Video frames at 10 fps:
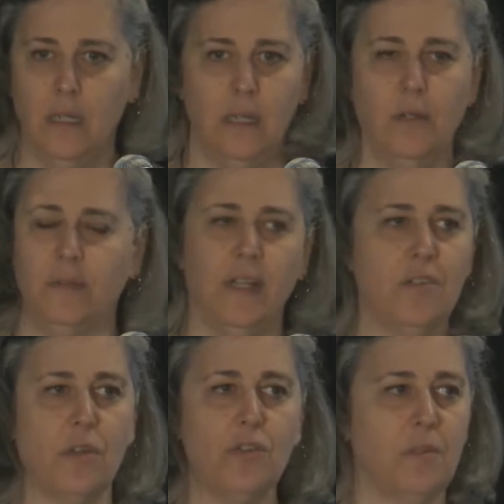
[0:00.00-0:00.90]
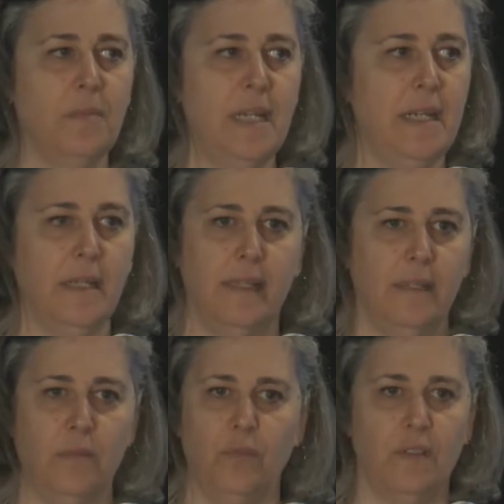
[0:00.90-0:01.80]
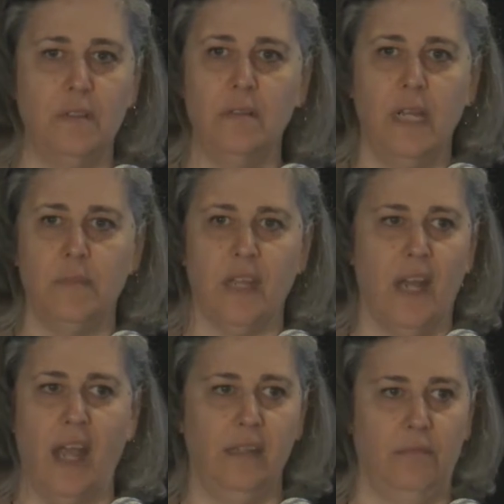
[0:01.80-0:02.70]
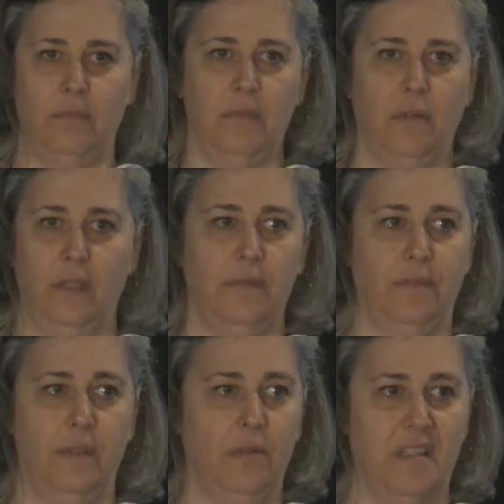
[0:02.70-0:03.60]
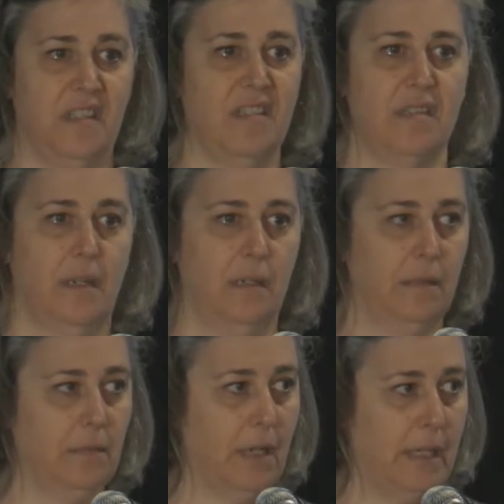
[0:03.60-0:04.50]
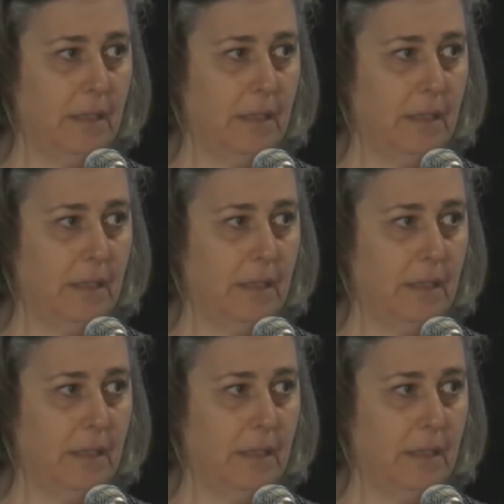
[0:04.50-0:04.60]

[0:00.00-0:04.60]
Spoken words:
and there's social media with new names that I don't even know existed, right?